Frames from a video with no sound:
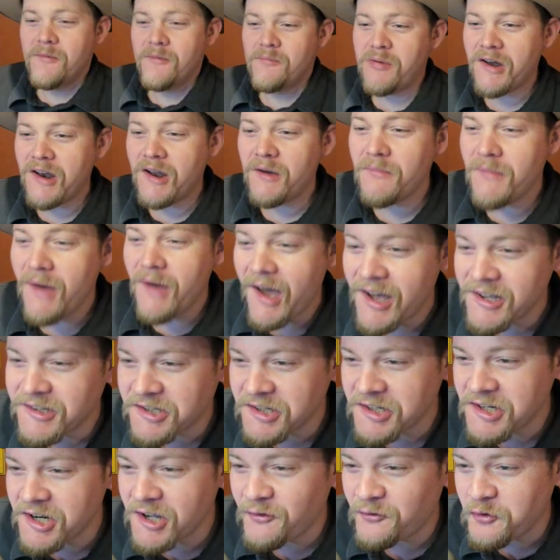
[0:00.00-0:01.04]
but
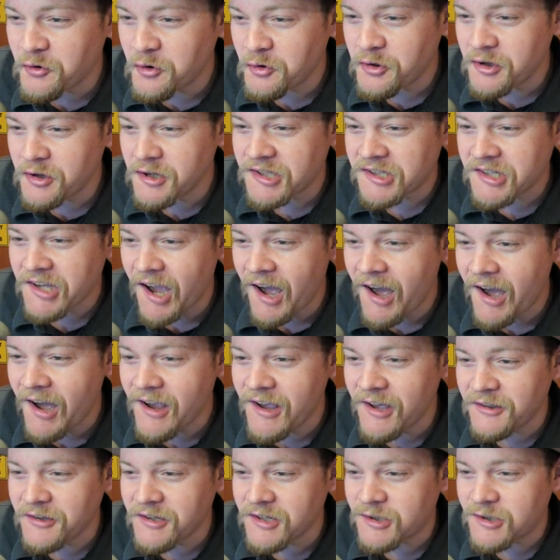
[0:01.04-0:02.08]
imagine if you're this guy
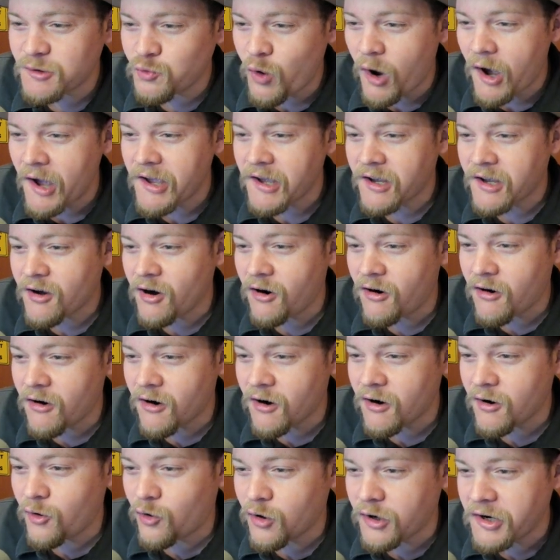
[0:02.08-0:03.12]
in this white
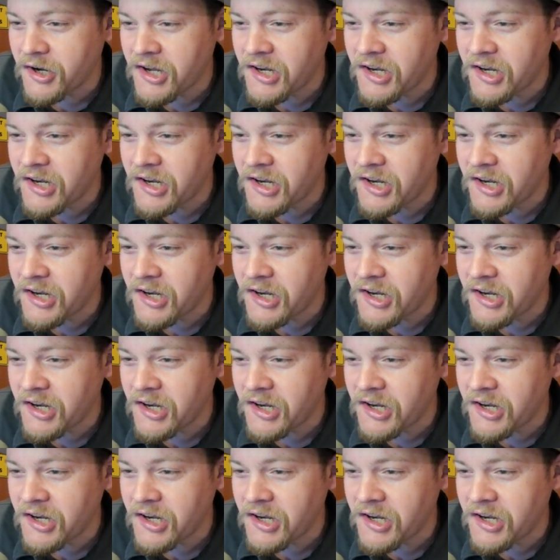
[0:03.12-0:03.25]
car or